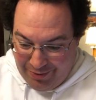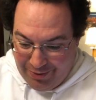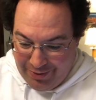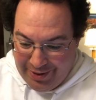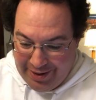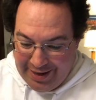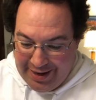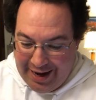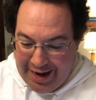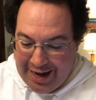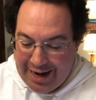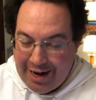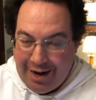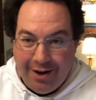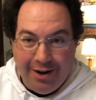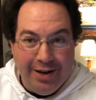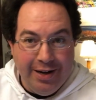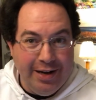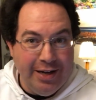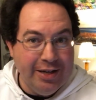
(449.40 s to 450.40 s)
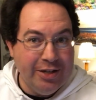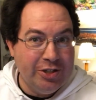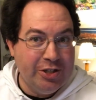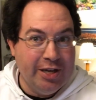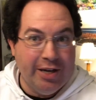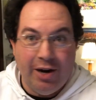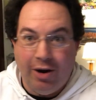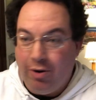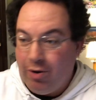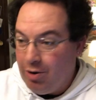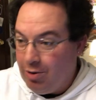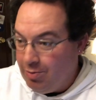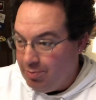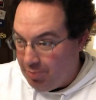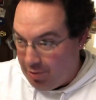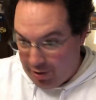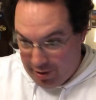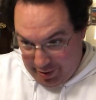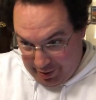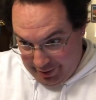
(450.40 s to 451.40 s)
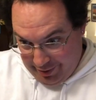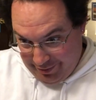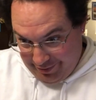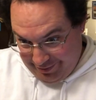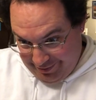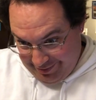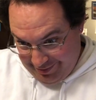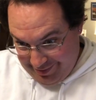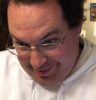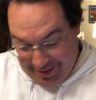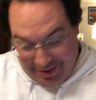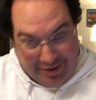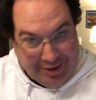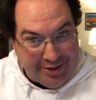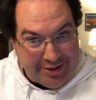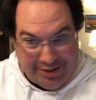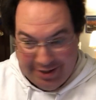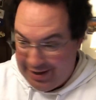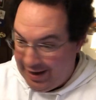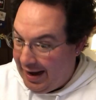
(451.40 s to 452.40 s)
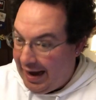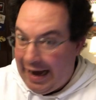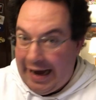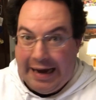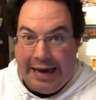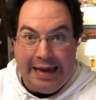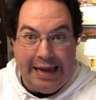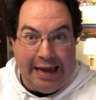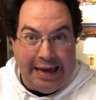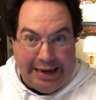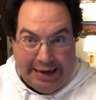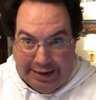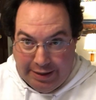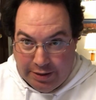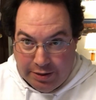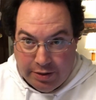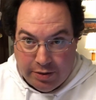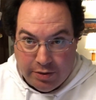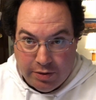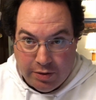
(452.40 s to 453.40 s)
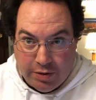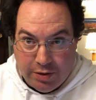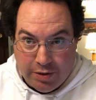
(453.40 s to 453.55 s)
We got our idiots in our own party. Listen, I get it.